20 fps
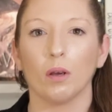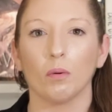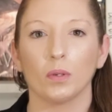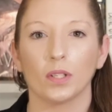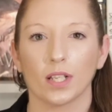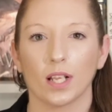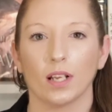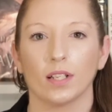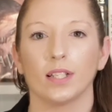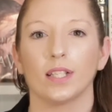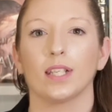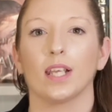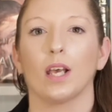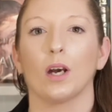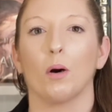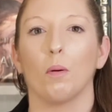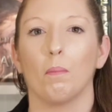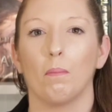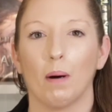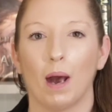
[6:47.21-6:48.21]
It was on
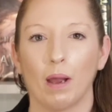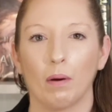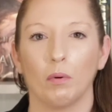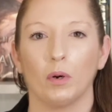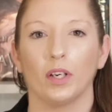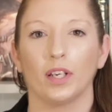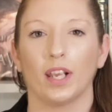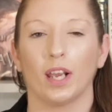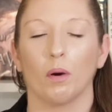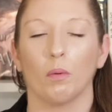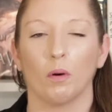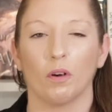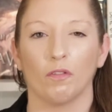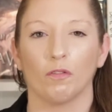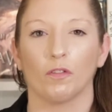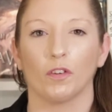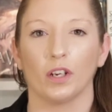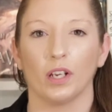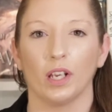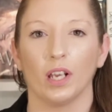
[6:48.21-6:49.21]
sale, buy one get
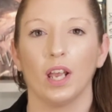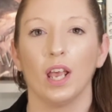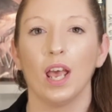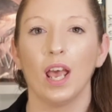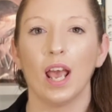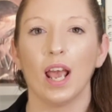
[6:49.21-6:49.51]
one free.